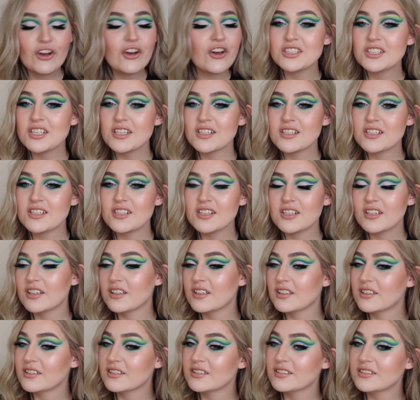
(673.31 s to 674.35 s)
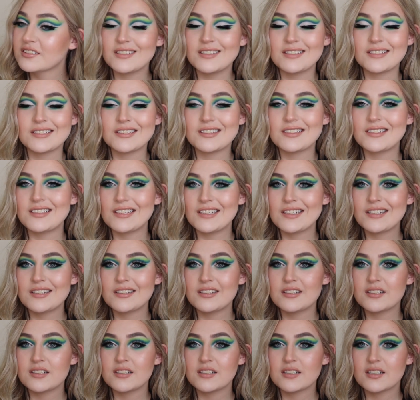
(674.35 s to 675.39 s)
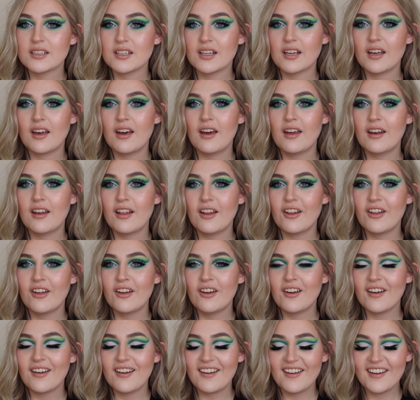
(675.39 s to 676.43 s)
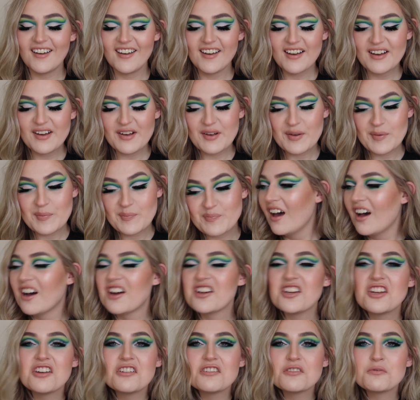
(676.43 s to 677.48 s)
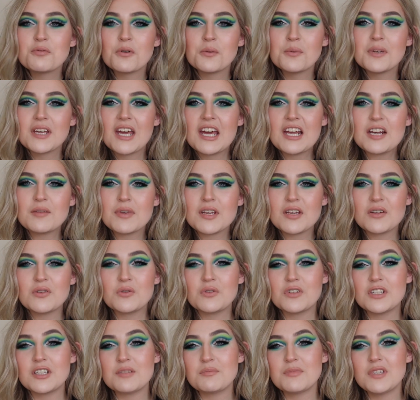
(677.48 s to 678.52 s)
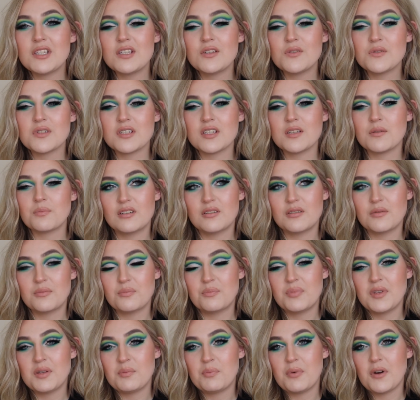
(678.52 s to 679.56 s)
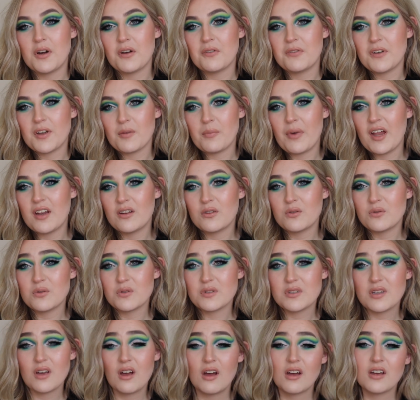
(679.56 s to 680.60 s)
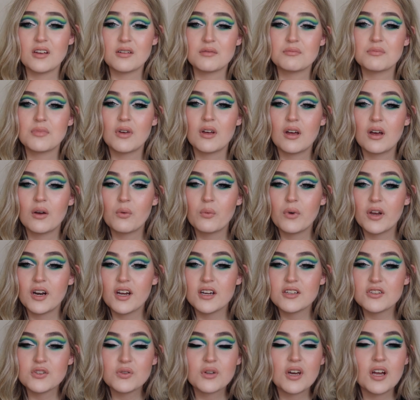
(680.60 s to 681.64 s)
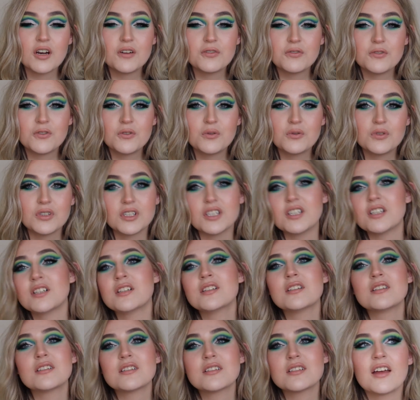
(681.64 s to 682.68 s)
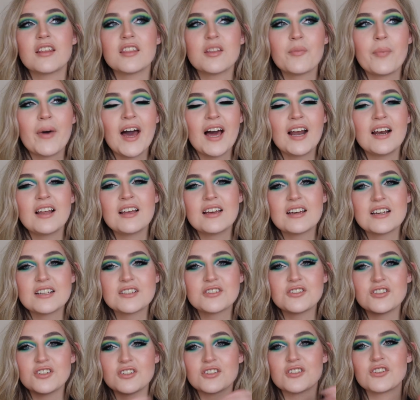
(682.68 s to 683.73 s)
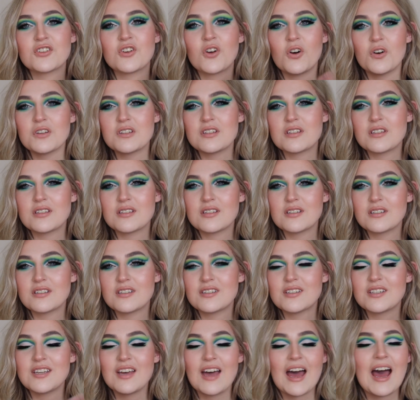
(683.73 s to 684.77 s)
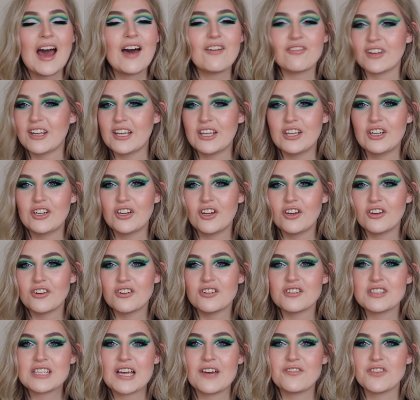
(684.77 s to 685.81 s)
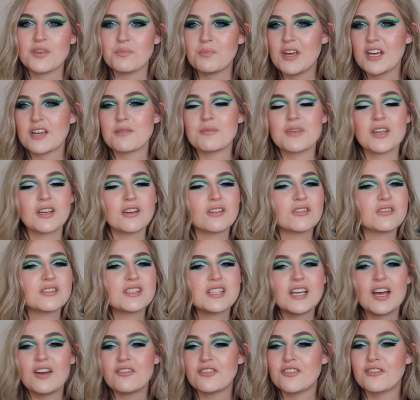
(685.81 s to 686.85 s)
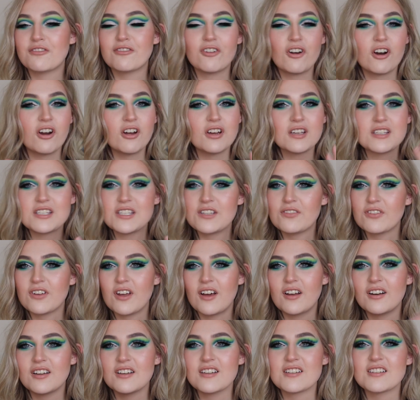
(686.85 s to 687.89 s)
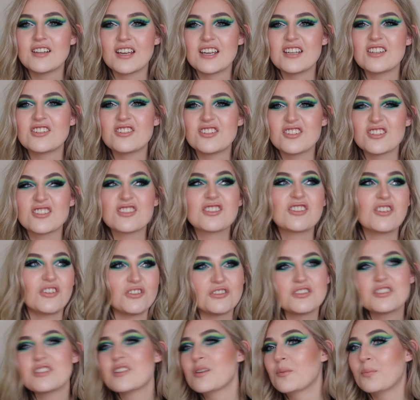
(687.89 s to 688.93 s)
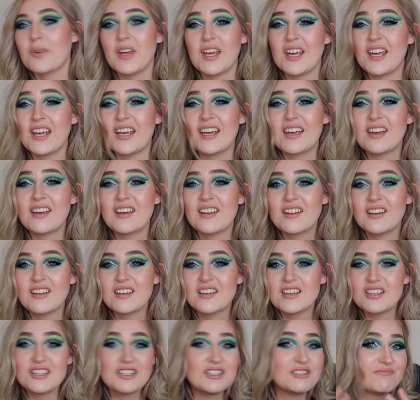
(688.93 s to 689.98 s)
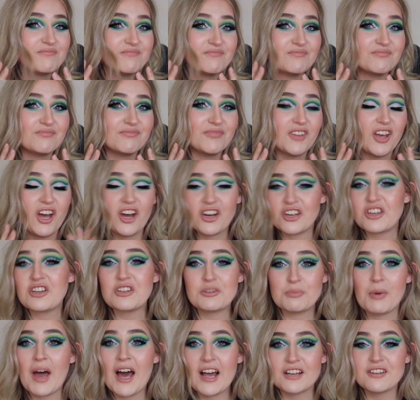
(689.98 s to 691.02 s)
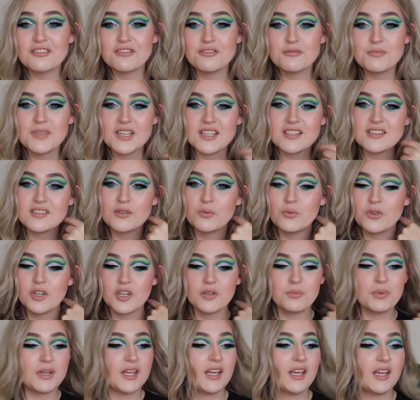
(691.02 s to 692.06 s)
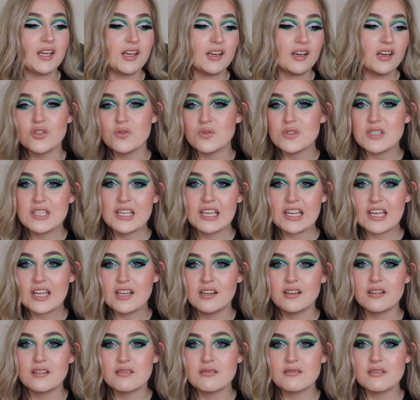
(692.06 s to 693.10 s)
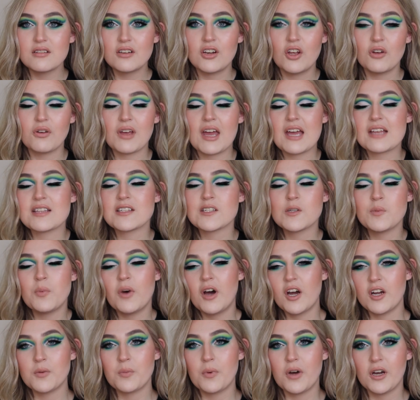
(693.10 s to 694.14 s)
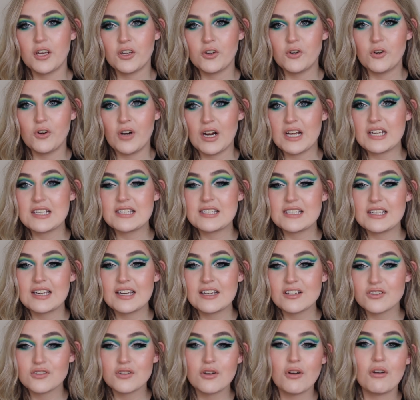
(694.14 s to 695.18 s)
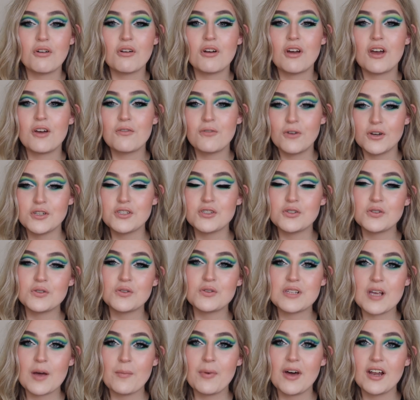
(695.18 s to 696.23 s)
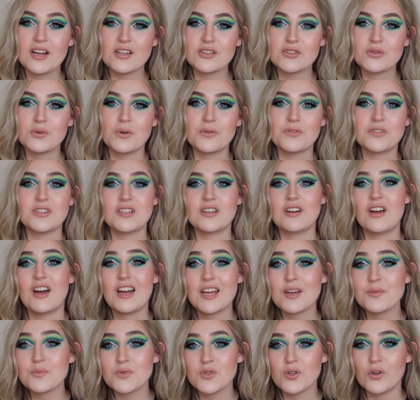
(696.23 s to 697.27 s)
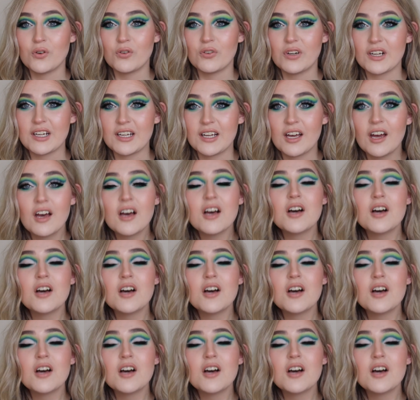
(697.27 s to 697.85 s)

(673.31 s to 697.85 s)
Just your standard kind of look. I know it's probably getting a bit annoying me using the Be Perfect palette all the time, but when I do colourful look, like, the palette has just got to have it, you know, got to have the pigment, got to have the variety of colours, like, it's just got to be a good palette for me to want to be using and, you know, get inspired by creating. So if I do use that palette too often, I am sorry.